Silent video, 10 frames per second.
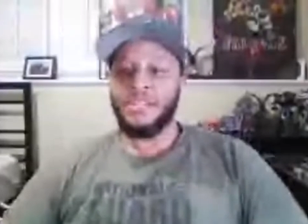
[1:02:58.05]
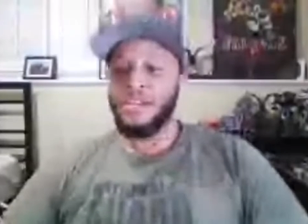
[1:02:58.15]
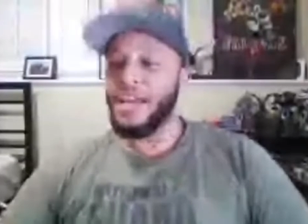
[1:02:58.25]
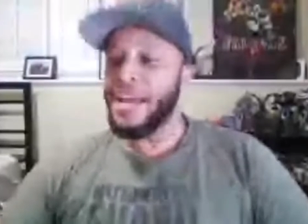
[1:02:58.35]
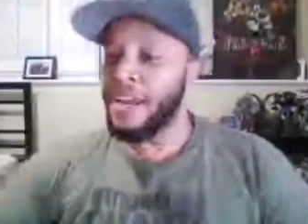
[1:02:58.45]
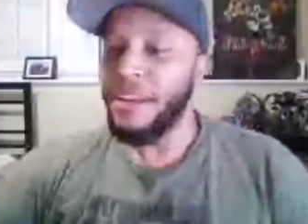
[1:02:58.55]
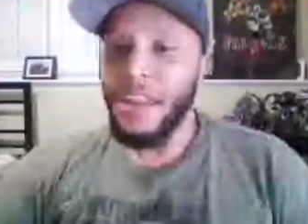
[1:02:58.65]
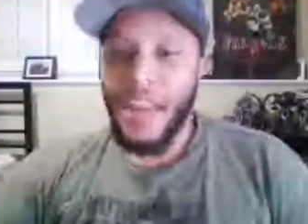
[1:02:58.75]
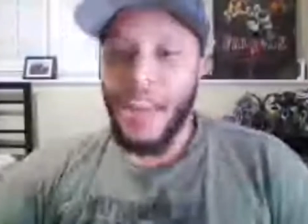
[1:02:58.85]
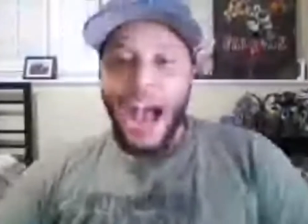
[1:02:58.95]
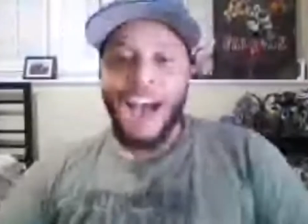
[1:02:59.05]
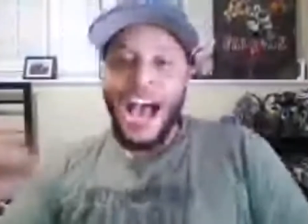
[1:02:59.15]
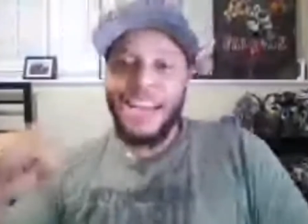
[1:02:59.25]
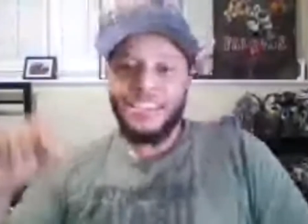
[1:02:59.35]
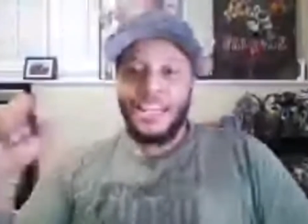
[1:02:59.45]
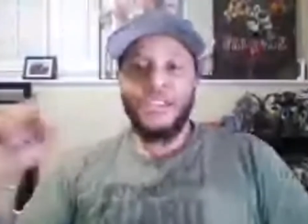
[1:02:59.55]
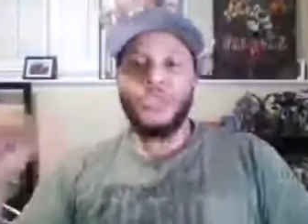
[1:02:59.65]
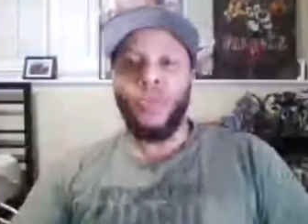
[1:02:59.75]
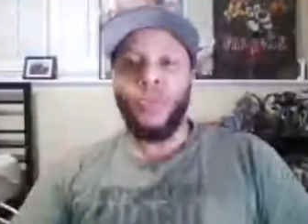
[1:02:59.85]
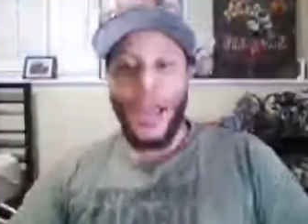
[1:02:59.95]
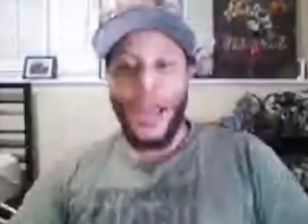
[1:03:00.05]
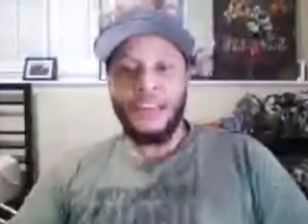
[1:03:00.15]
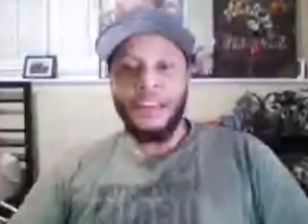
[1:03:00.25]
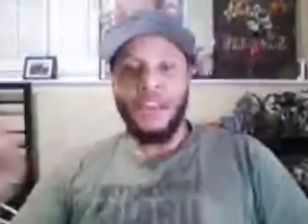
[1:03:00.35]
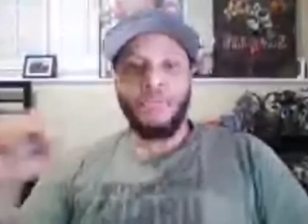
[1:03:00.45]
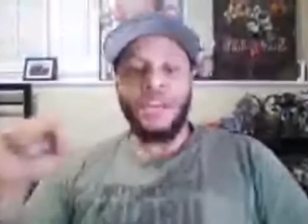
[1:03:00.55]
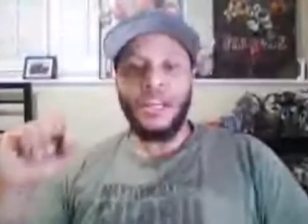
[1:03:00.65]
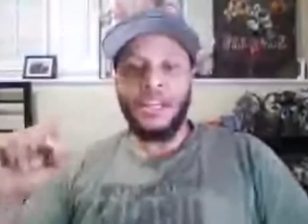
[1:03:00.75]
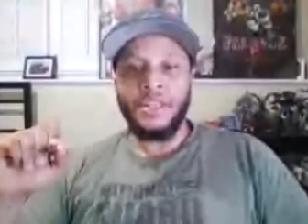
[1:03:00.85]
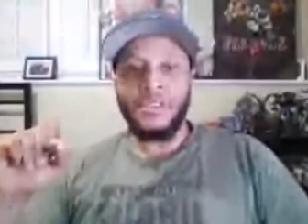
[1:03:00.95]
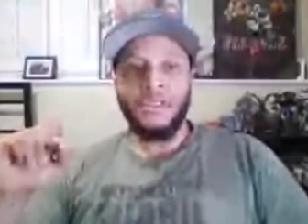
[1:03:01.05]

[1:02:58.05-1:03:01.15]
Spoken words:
And I say he's right because,